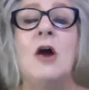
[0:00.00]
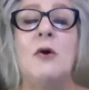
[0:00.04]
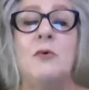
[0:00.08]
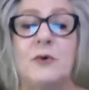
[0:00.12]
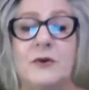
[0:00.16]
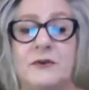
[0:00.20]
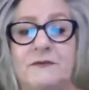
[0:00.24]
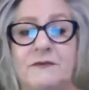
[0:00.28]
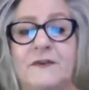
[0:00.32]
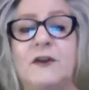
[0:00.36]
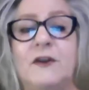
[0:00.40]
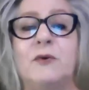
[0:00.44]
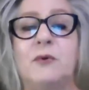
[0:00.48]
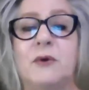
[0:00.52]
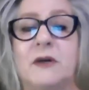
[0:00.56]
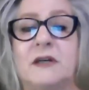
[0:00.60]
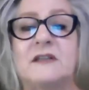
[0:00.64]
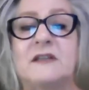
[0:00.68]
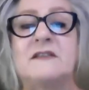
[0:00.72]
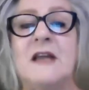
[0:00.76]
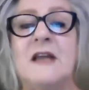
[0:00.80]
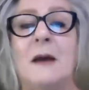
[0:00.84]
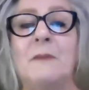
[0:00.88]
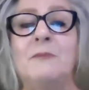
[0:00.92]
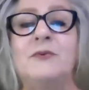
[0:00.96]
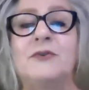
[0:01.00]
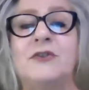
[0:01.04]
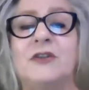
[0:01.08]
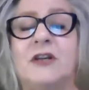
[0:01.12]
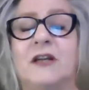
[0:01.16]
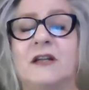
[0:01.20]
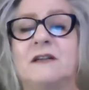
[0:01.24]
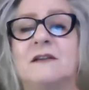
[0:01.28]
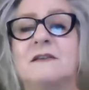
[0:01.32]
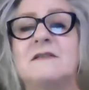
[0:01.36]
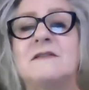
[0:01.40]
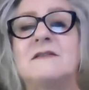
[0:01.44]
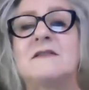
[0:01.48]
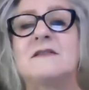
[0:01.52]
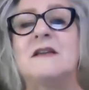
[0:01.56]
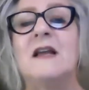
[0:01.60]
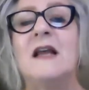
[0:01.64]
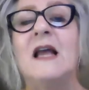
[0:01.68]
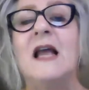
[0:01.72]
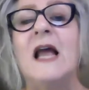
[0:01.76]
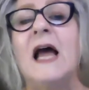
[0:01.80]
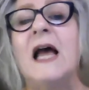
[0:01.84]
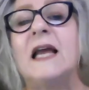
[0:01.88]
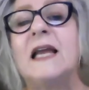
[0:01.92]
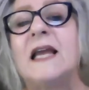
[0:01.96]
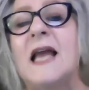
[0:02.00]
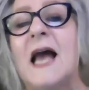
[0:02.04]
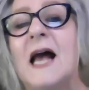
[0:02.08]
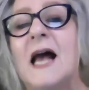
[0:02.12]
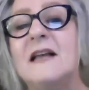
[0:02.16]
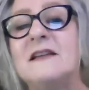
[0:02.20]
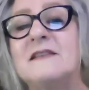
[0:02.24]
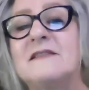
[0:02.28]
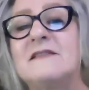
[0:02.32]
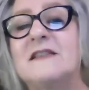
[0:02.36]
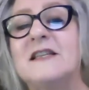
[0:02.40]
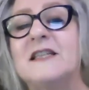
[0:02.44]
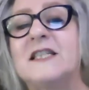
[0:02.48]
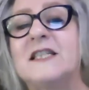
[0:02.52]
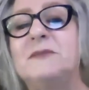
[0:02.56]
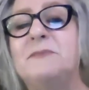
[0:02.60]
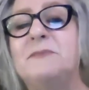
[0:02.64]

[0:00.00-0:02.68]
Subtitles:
with few exceptions, cast